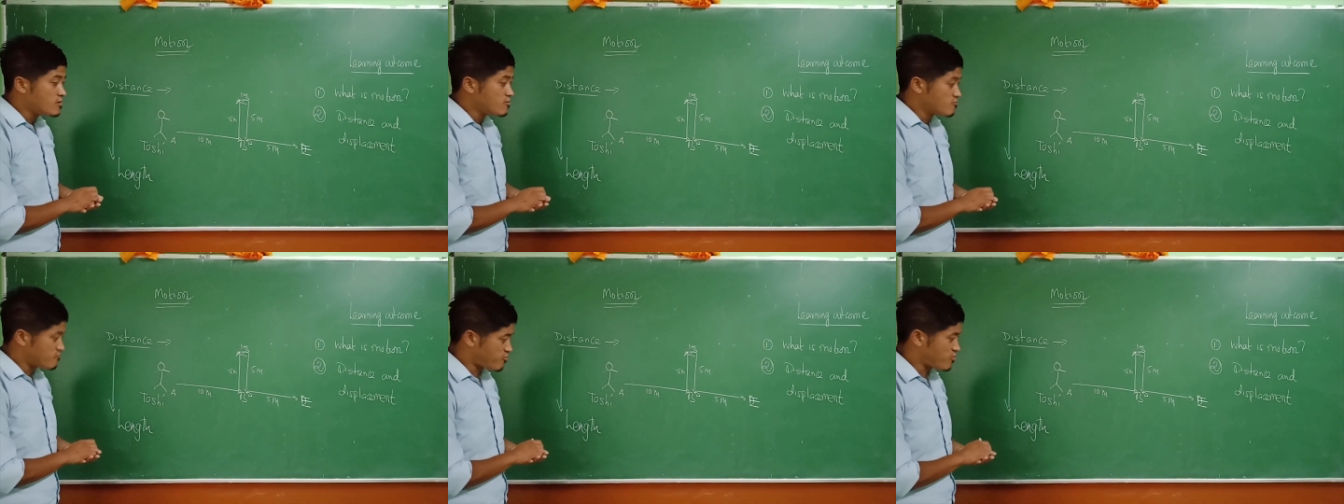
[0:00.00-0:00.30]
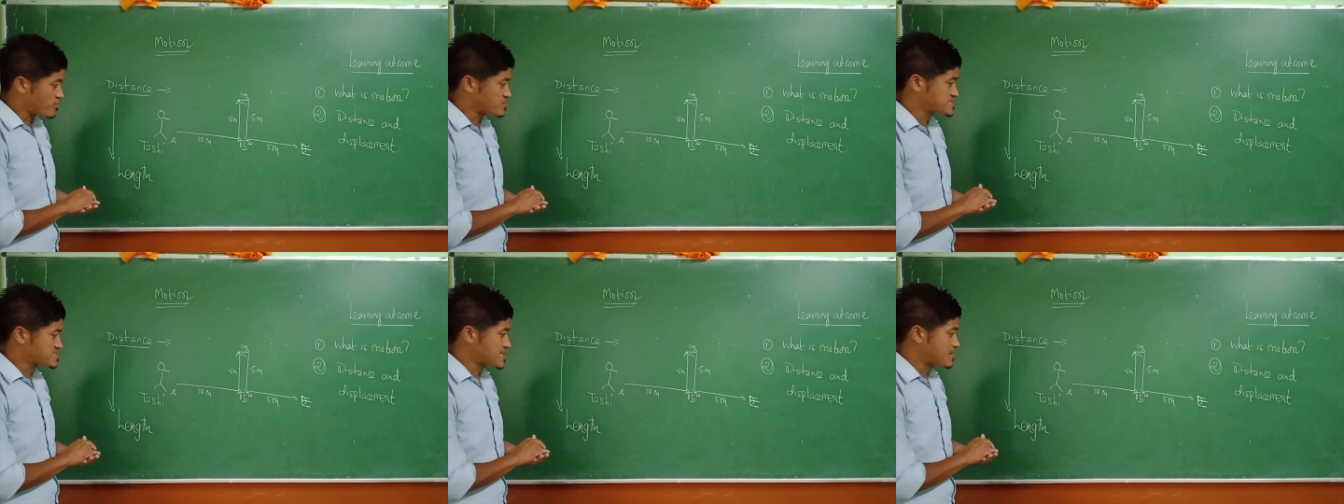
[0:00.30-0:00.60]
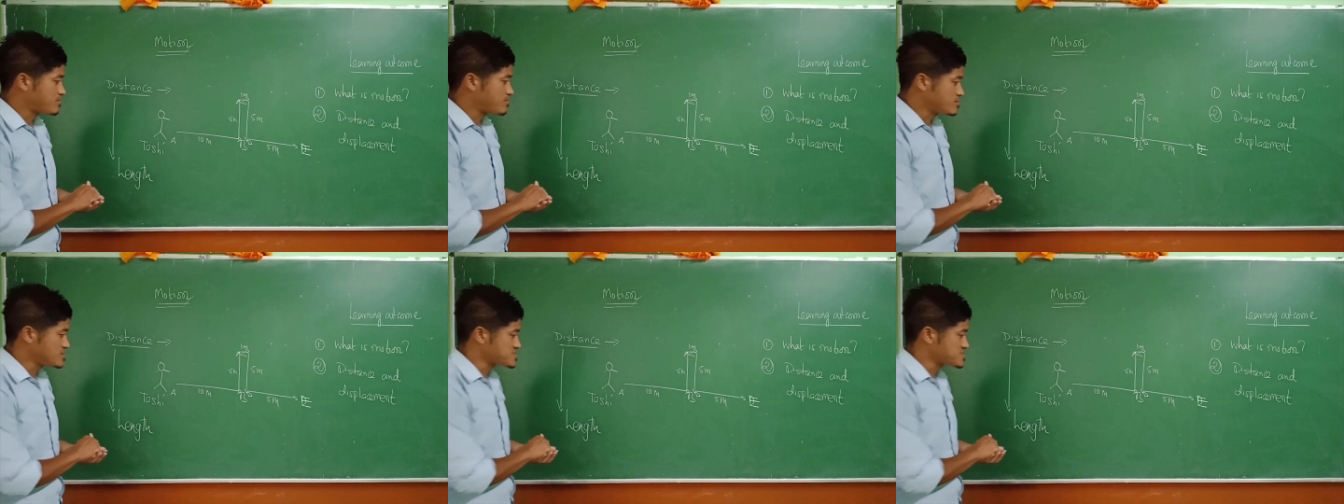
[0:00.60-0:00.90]
For
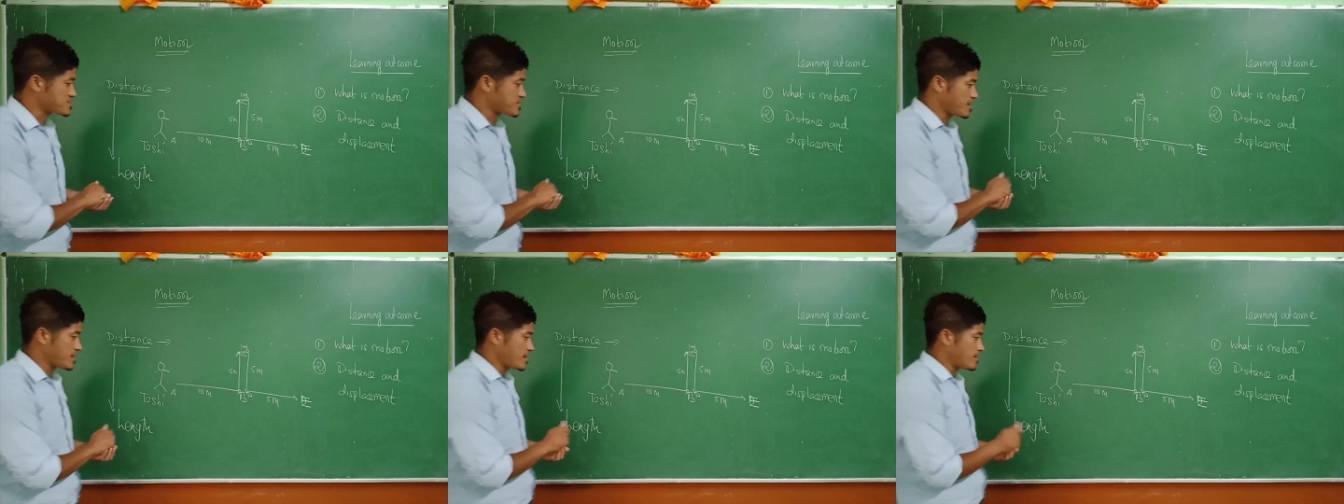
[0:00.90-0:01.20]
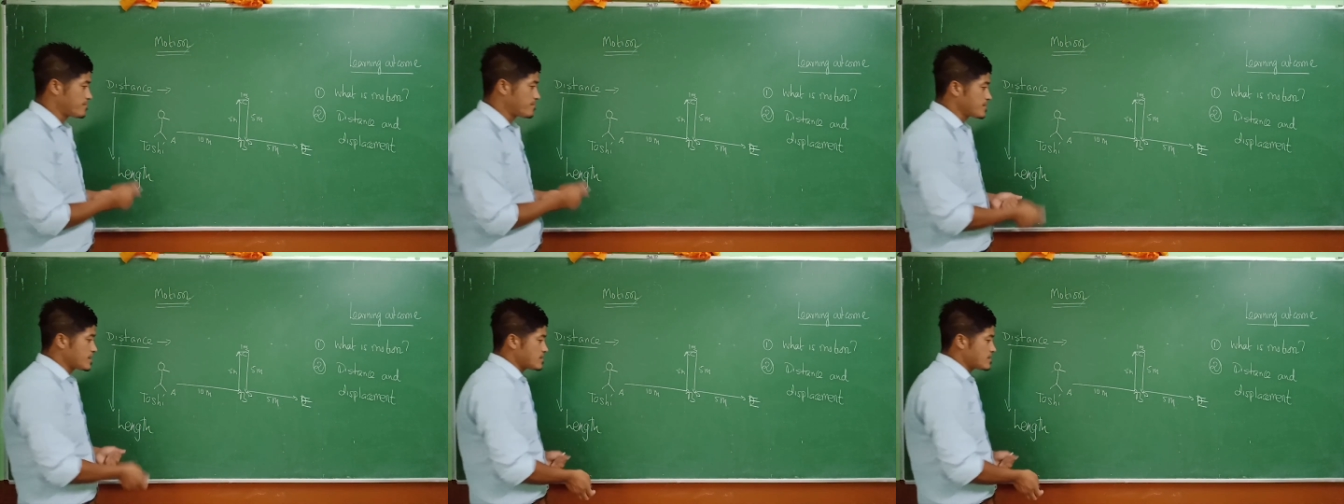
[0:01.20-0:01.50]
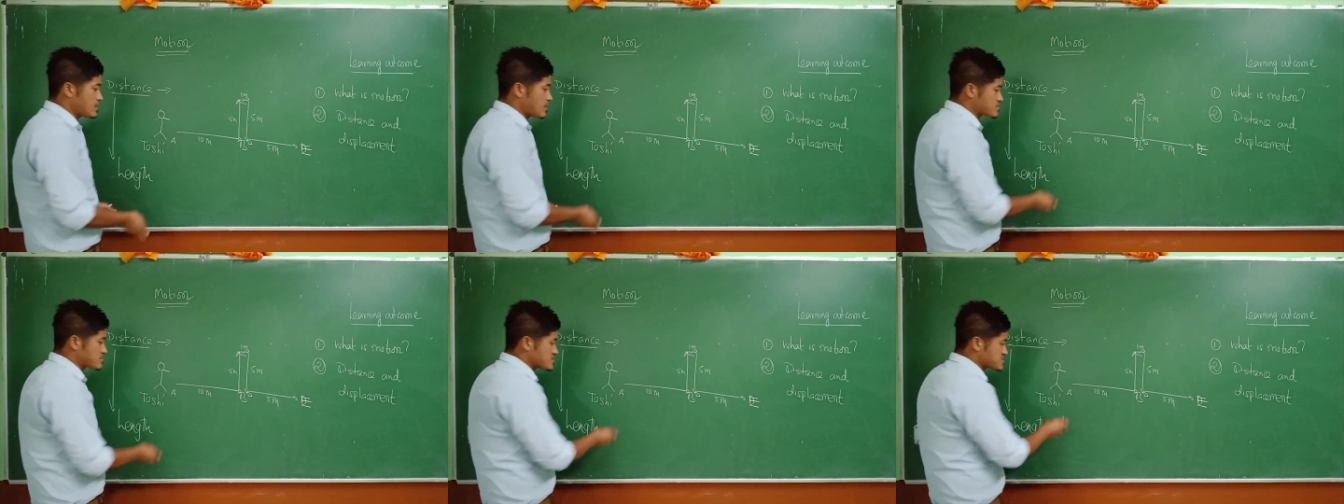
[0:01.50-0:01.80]
example, listen here.
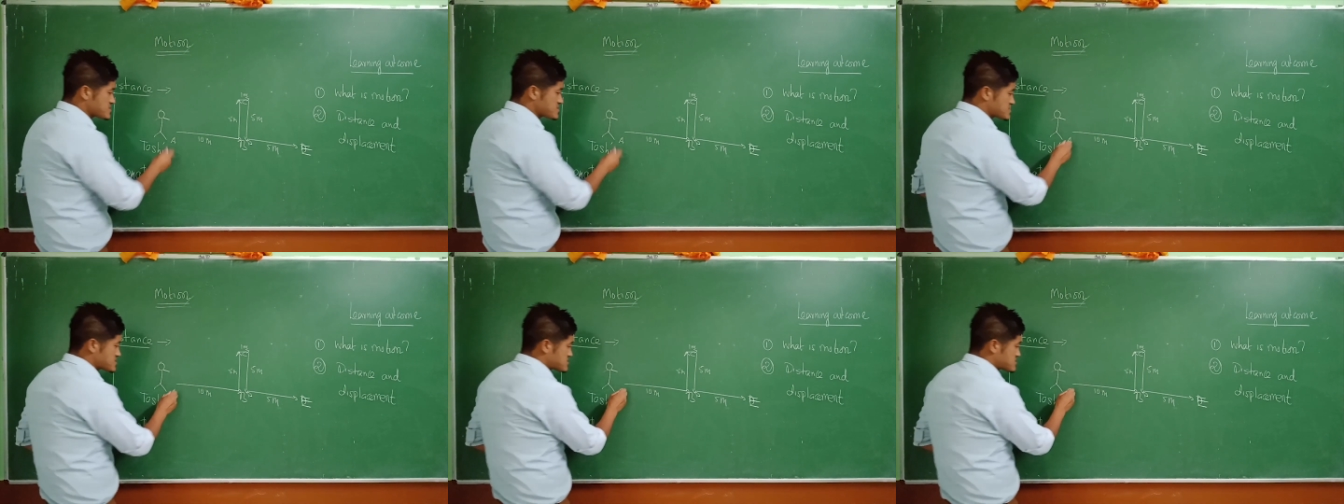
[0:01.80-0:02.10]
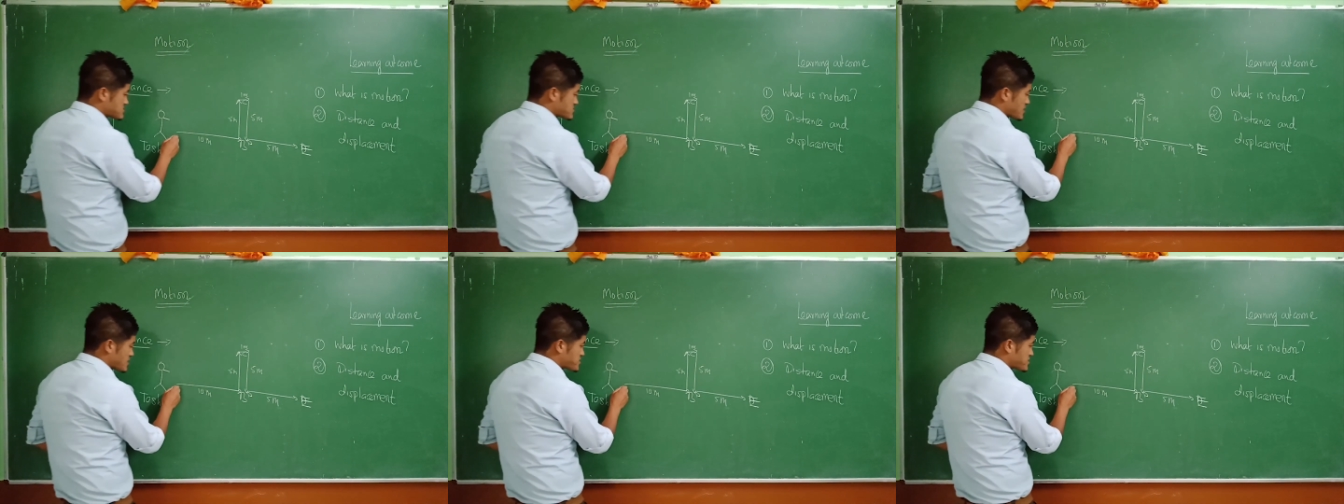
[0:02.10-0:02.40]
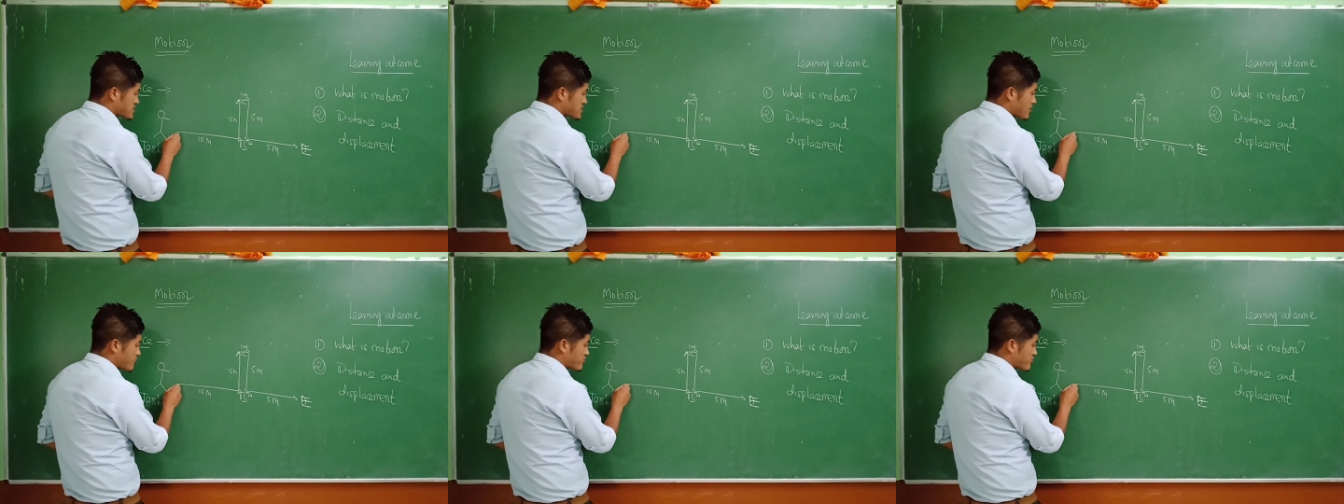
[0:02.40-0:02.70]
Now this is Tashi
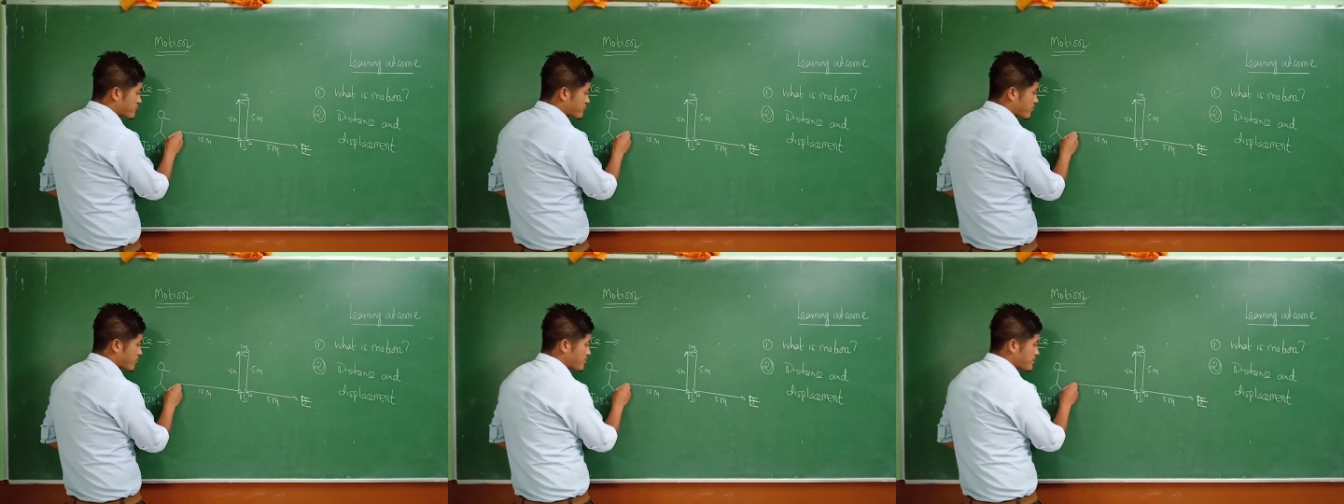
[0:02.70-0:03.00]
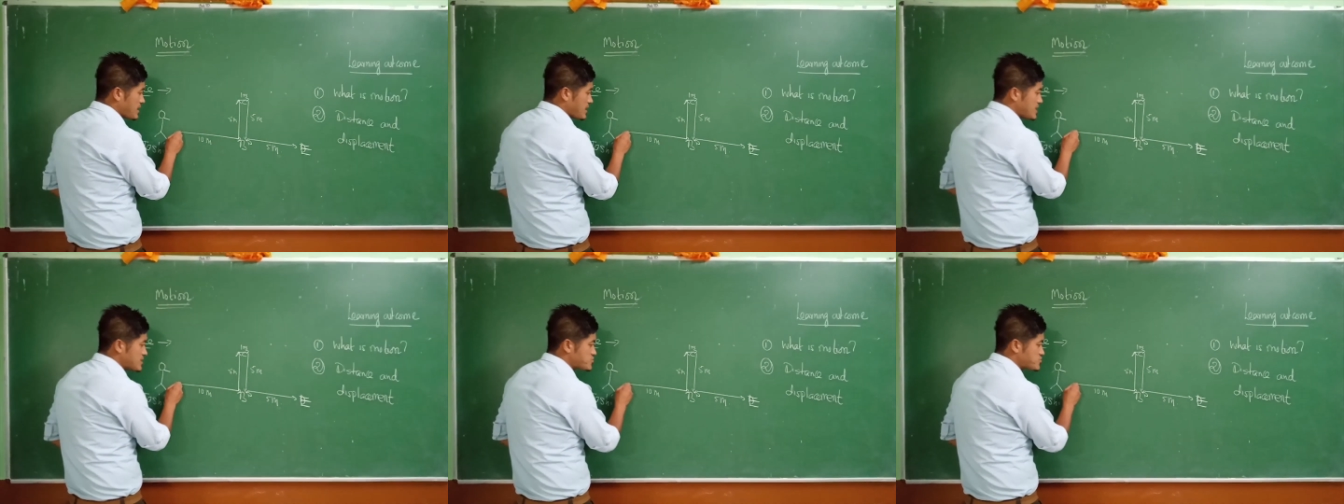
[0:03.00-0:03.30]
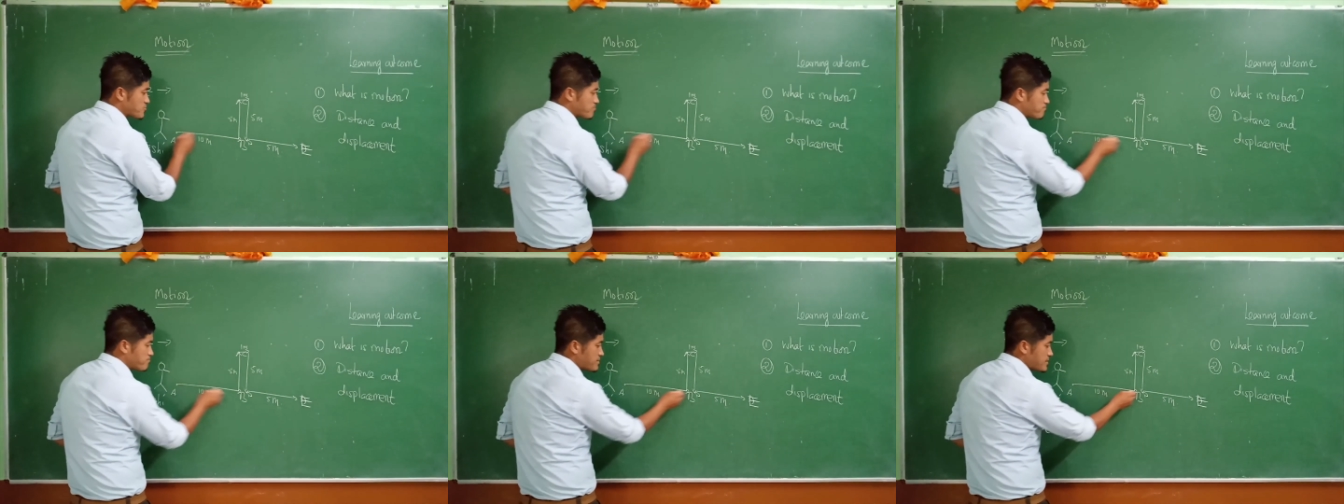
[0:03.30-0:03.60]
covered from A
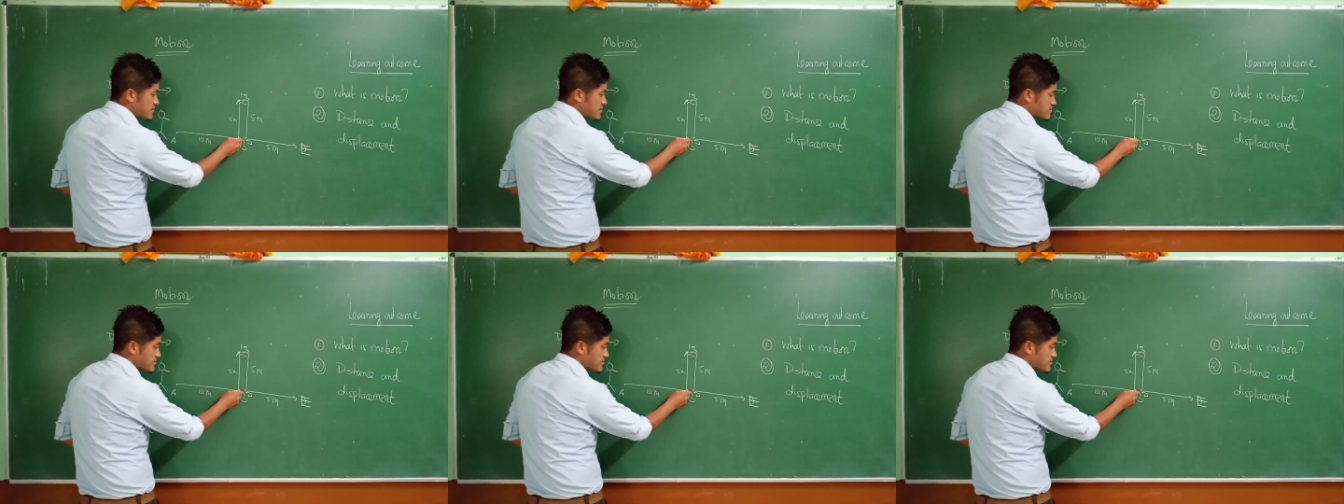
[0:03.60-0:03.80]
to B.